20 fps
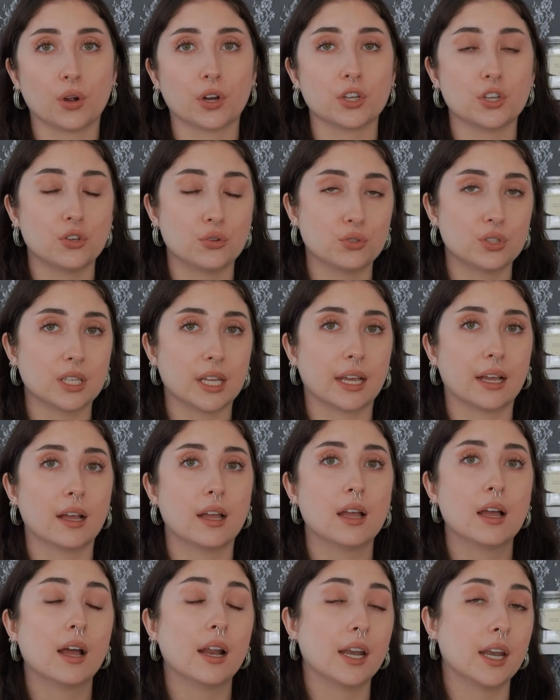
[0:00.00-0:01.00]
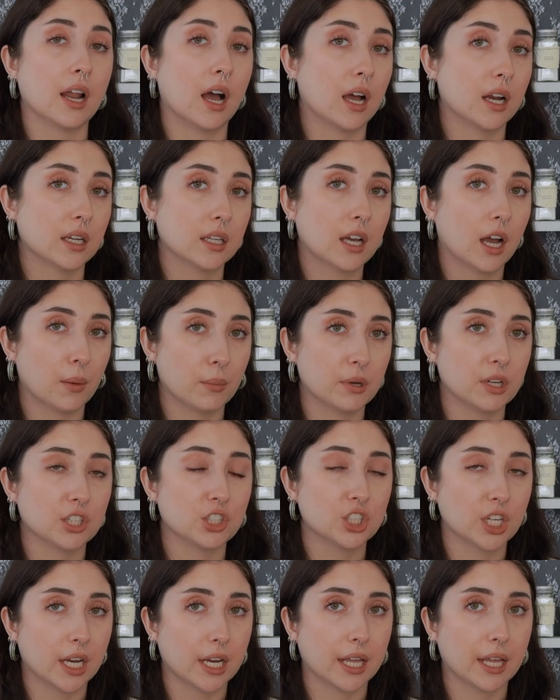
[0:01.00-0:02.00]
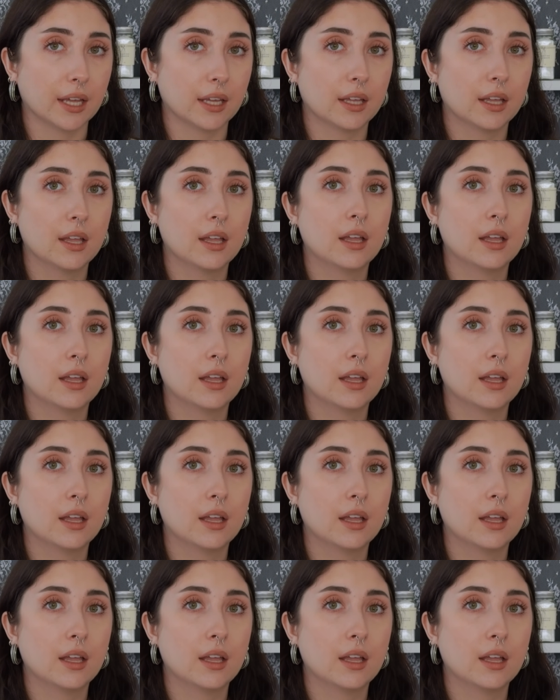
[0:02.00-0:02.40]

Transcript: are using non-comedogenic